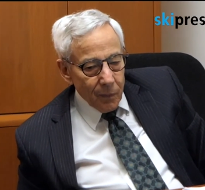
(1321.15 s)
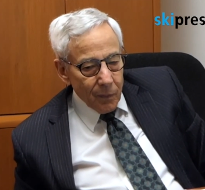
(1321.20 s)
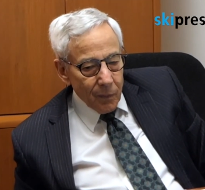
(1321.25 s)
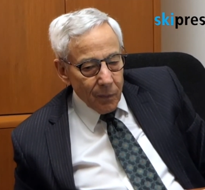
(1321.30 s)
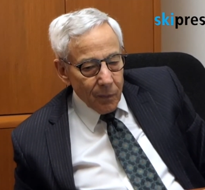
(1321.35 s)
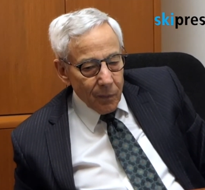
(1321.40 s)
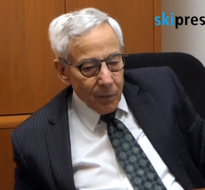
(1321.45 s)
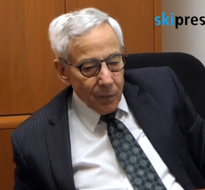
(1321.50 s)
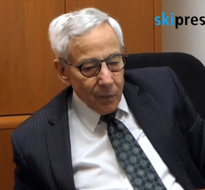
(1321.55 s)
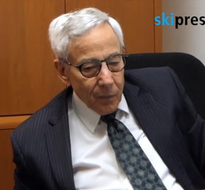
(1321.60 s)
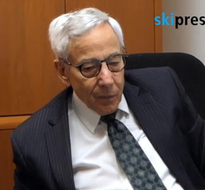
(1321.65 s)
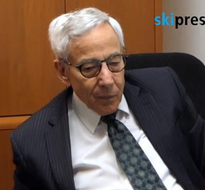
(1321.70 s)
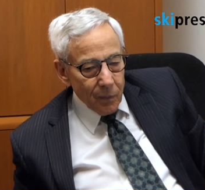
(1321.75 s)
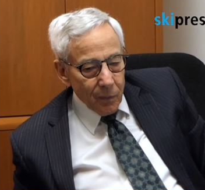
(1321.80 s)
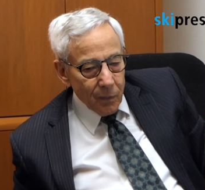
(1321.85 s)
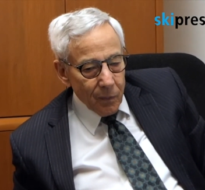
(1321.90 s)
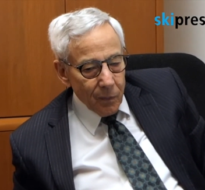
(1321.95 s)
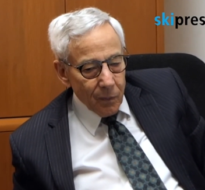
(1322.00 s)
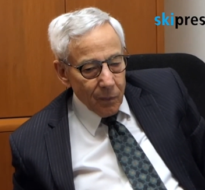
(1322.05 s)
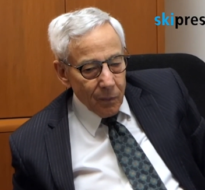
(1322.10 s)

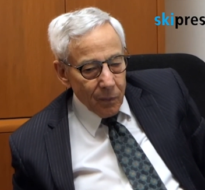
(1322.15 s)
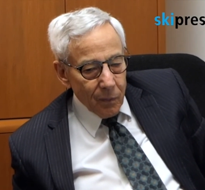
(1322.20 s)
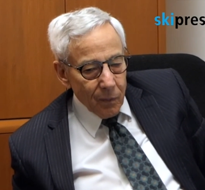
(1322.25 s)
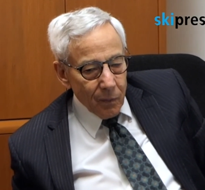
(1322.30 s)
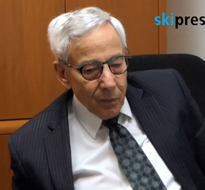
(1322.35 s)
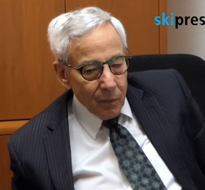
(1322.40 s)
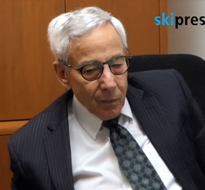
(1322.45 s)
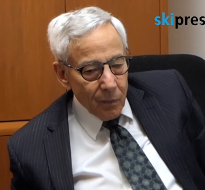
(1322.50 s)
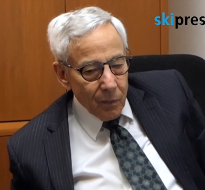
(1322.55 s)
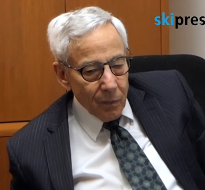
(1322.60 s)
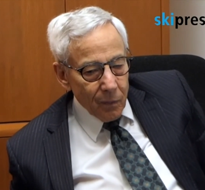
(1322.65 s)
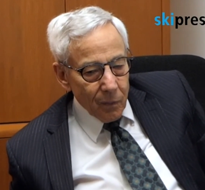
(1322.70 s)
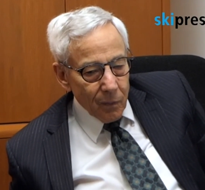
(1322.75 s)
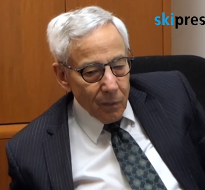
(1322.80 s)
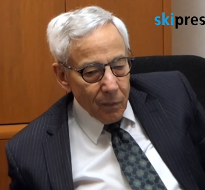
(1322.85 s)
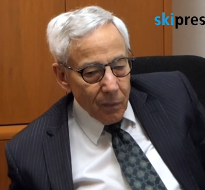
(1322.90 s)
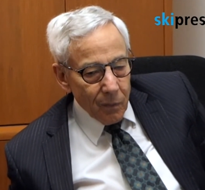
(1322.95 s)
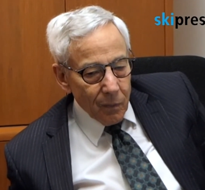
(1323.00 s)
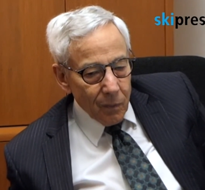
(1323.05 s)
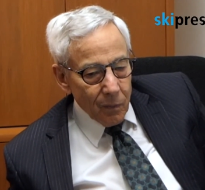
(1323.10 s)

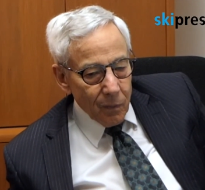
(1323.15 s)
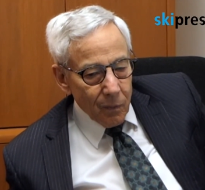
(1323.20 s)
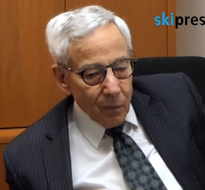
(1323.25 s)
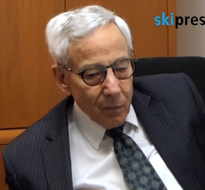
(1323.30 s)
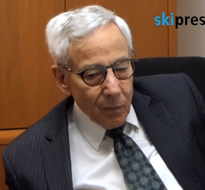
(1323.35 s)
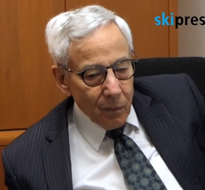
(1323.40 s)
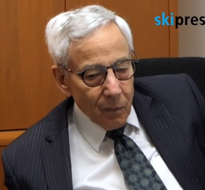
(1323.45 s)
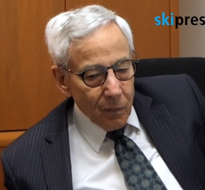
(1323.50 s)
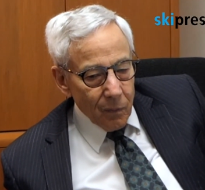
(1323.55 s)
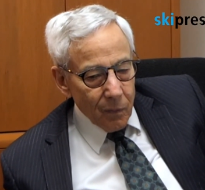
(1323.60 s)
Nothing is said.